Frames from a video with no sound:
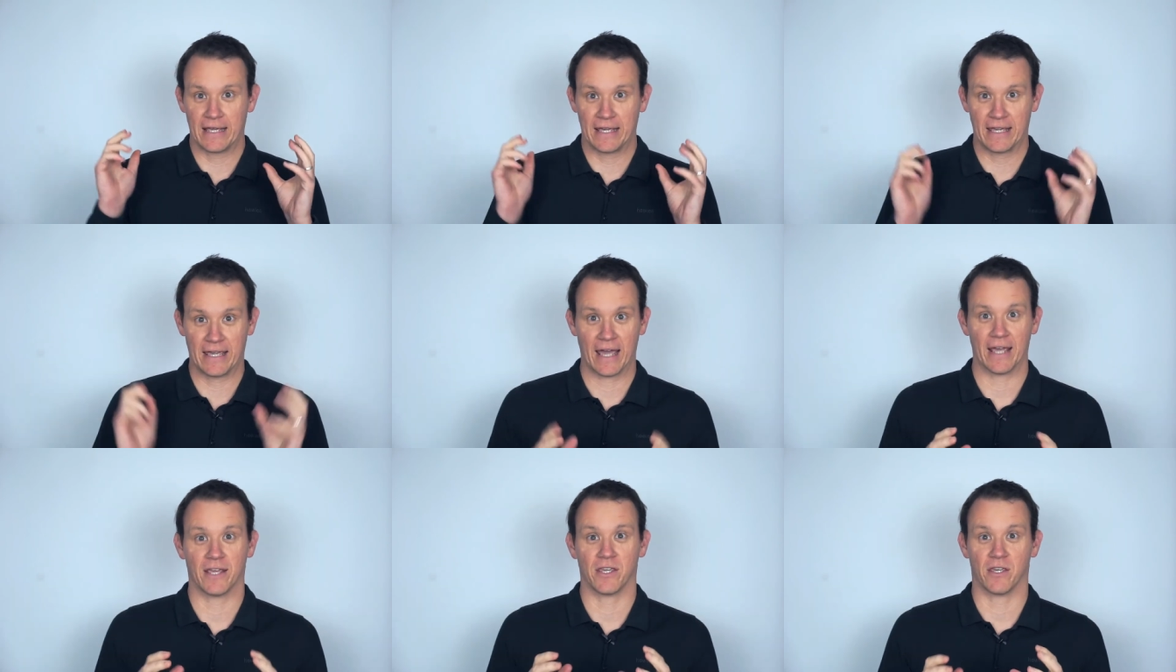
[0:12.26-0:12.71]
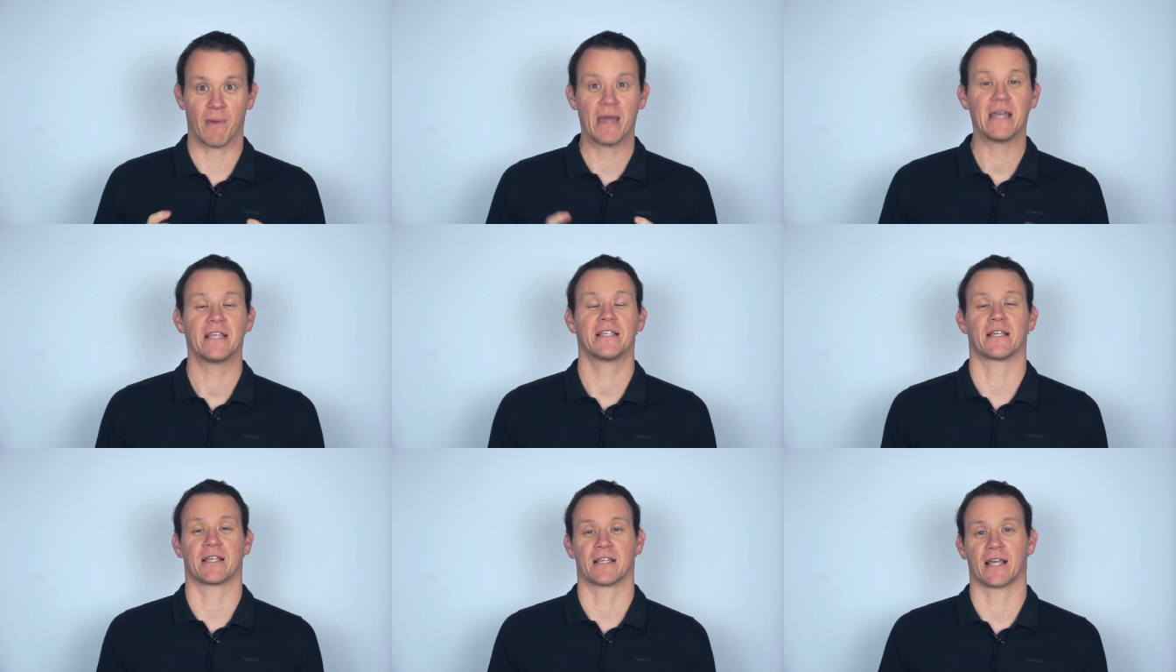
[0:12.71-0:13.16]
get your
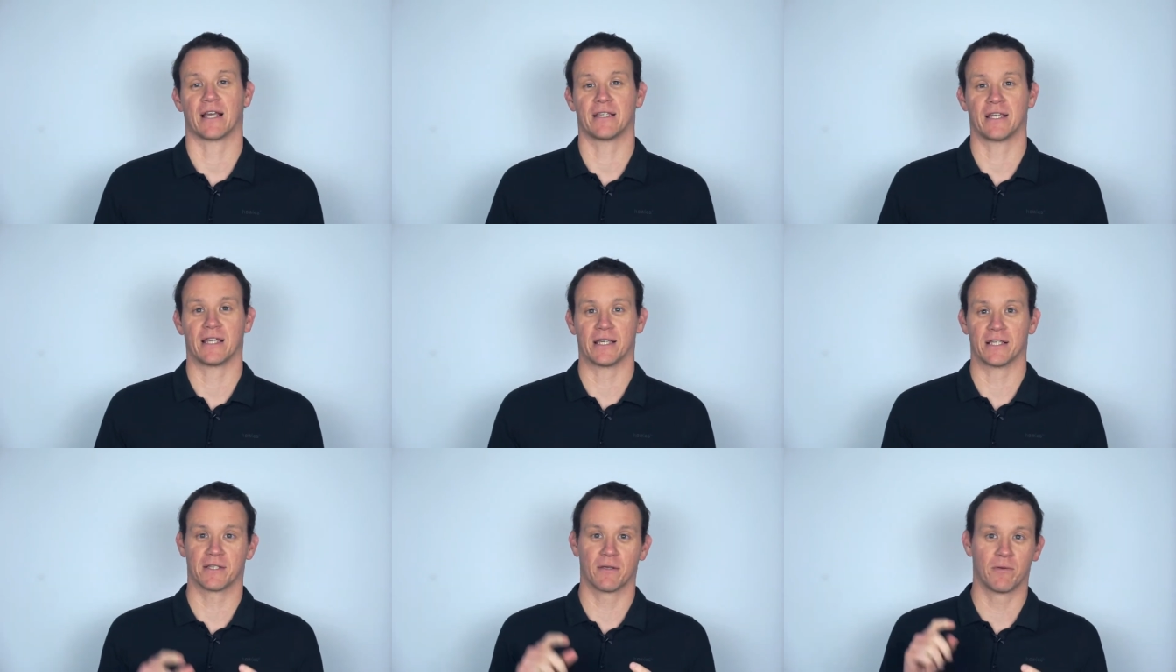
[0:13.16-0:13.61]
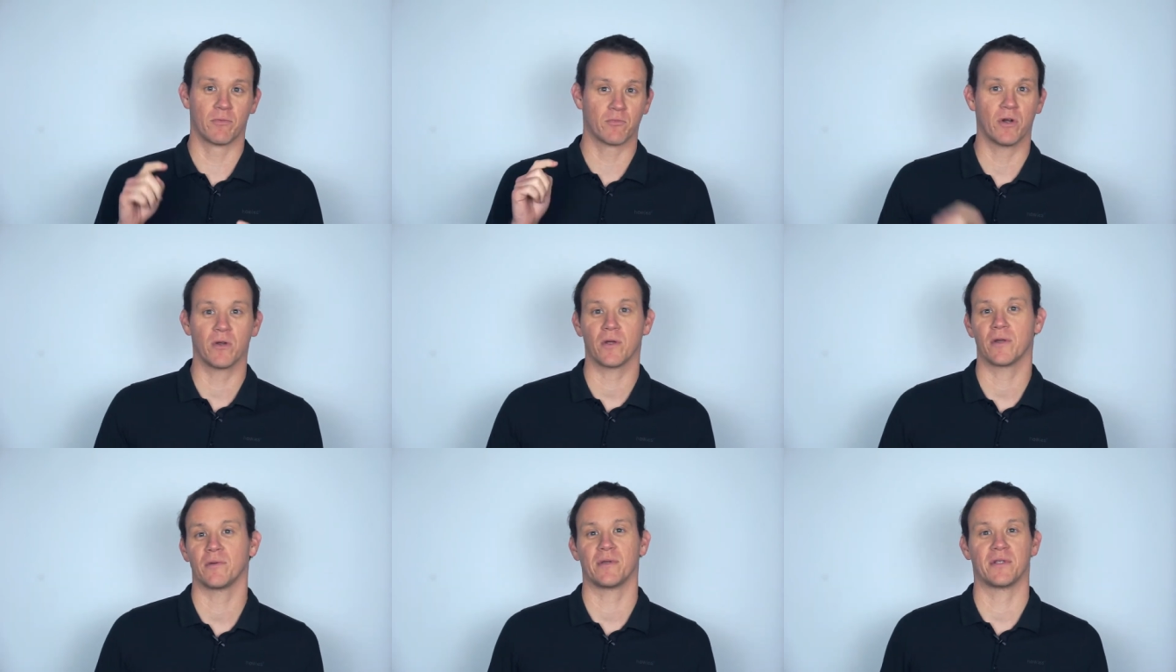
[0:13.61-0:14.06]
basic settings
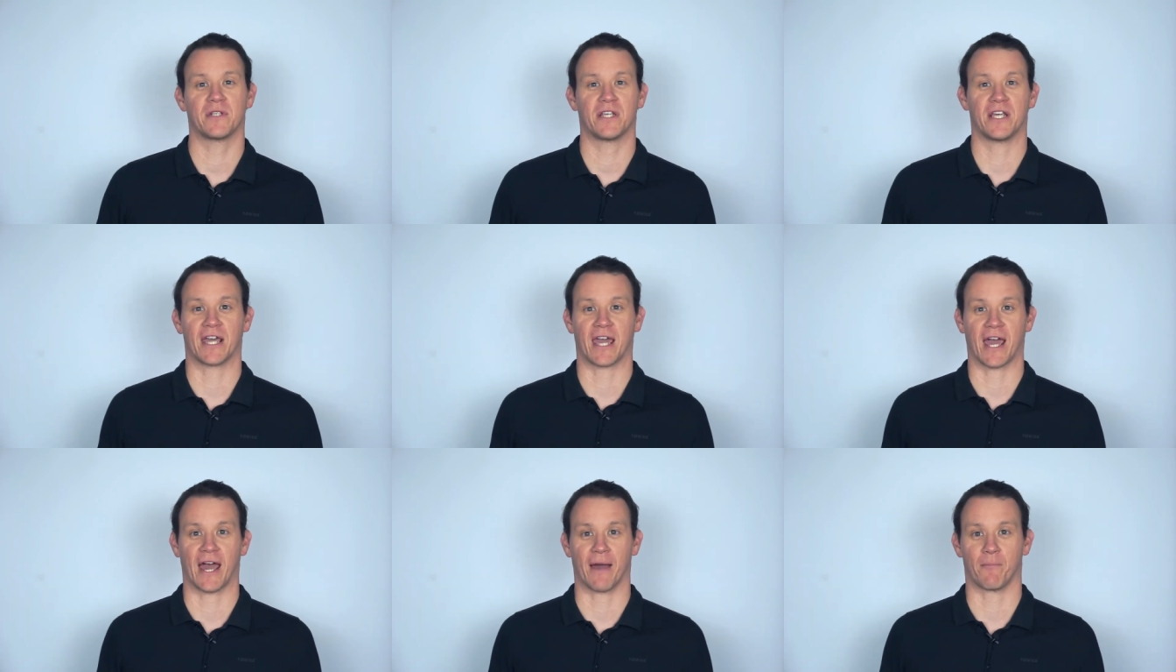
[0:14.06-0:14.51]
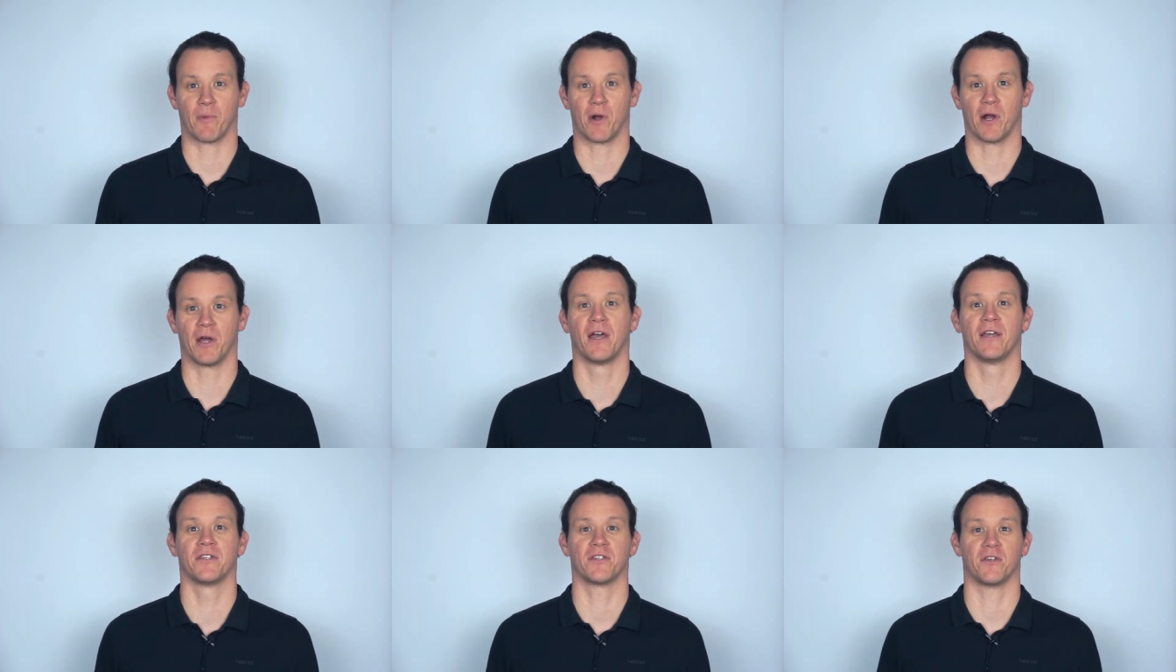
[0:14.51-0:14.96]
programmed into your
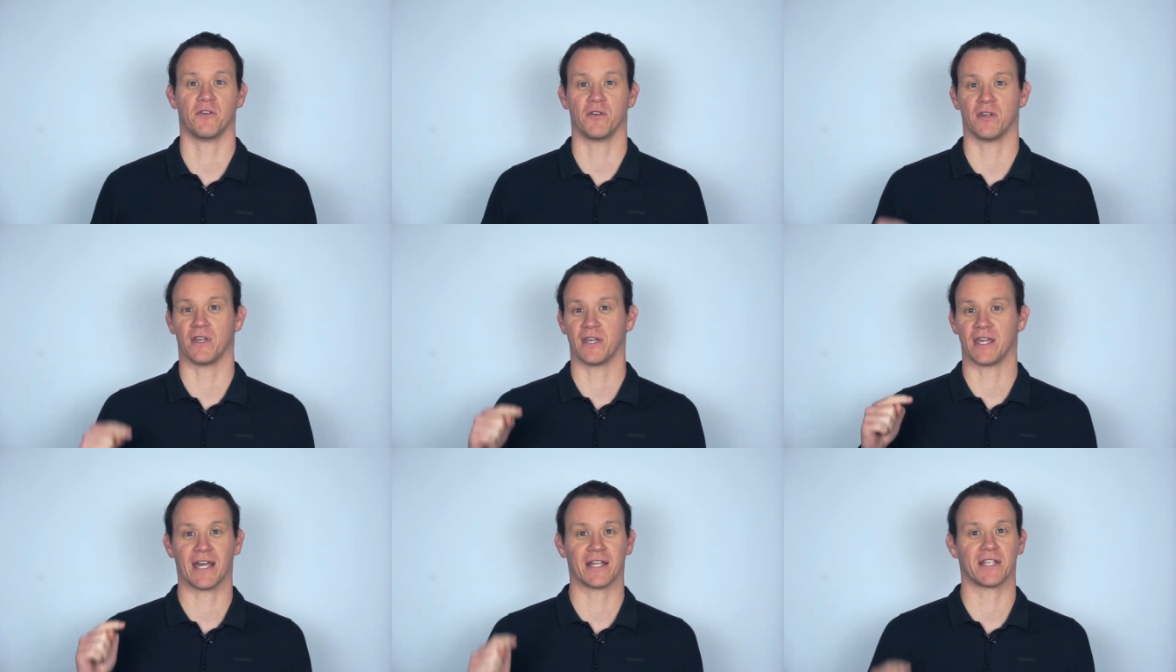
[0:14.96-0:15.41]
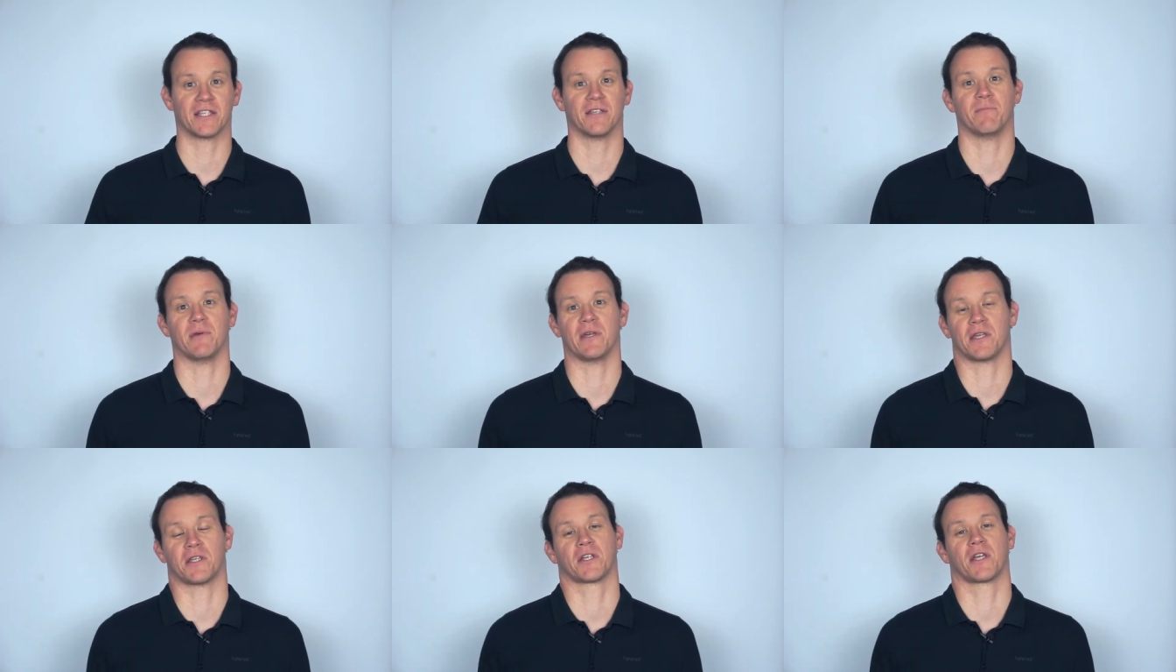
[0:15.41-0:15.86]
camera so you can get to the
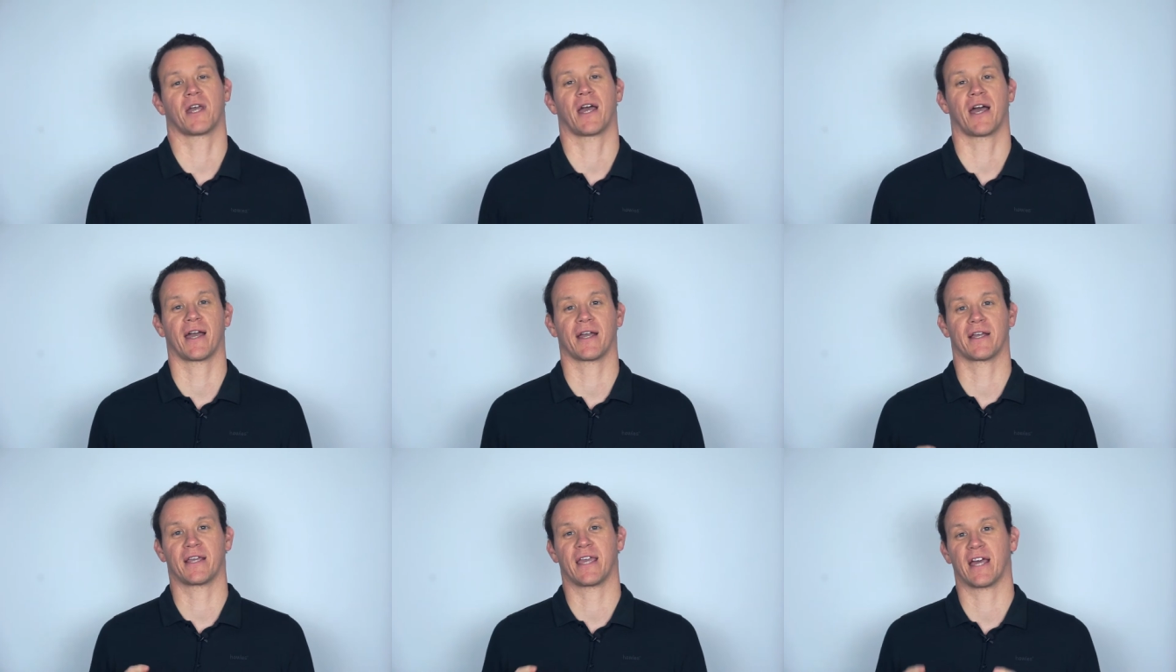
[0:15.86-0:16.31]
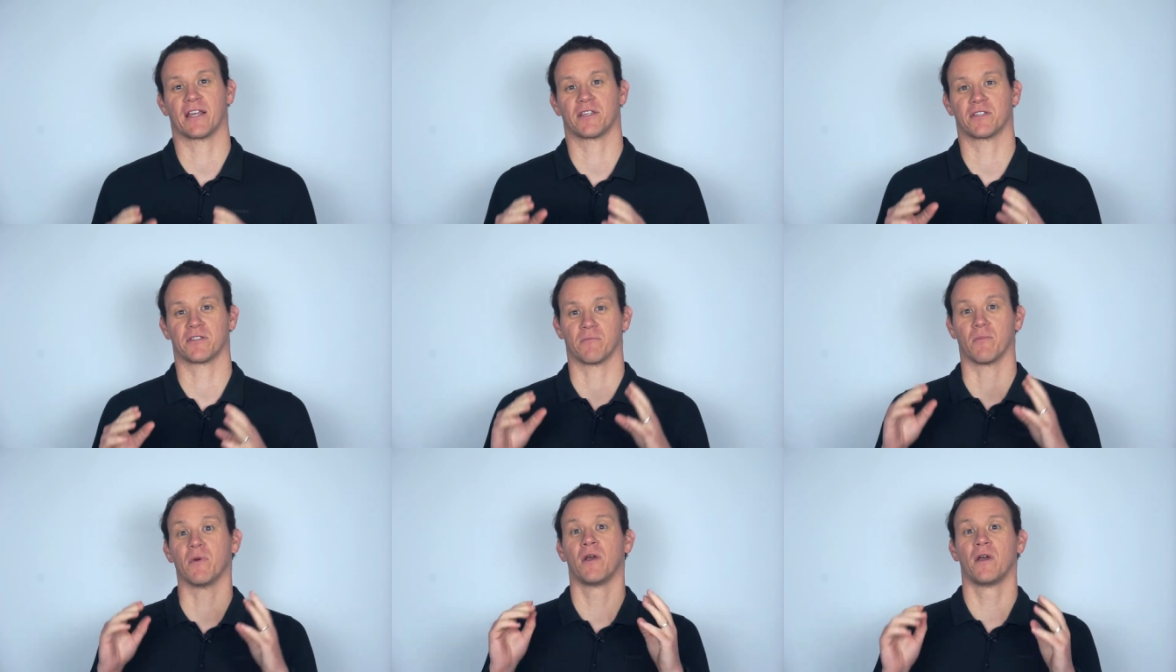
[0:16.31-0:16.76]
beach and get
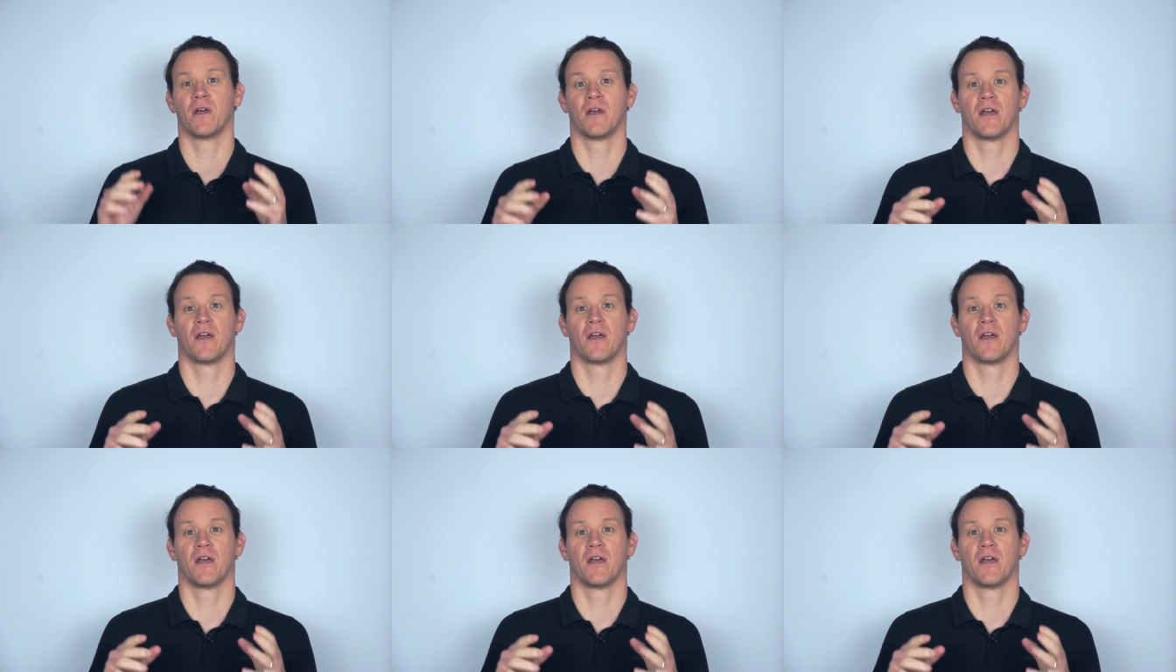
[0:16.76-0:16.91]
some,